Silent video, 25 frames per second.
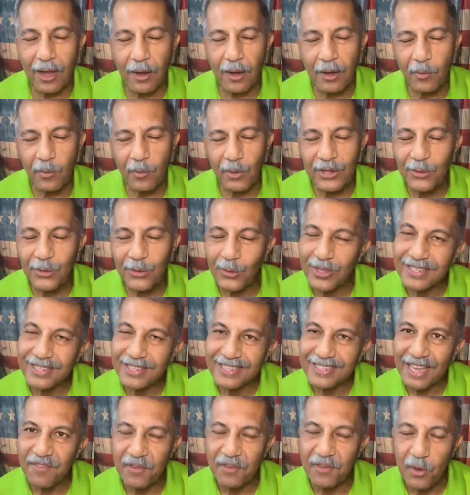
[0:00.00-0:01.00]
Uh, we do
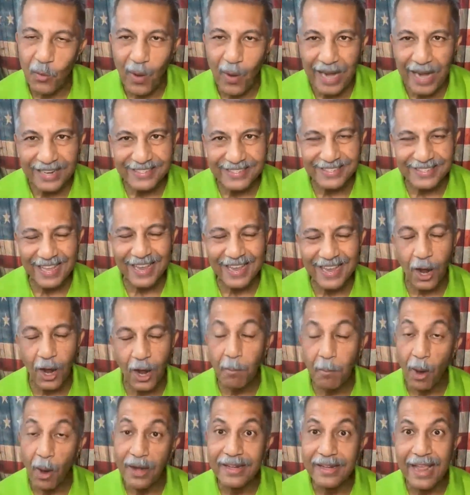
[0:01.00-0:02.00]
this every Wednesday.
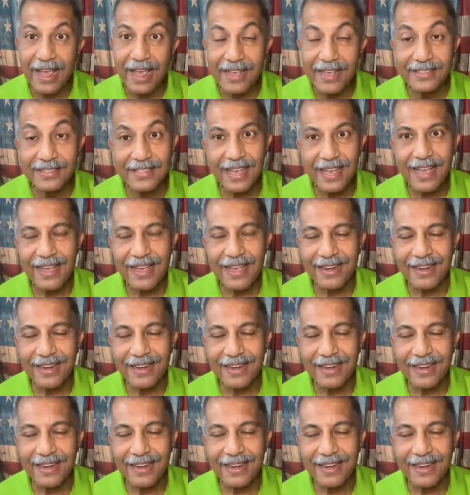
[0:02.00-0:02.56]
On Mondays,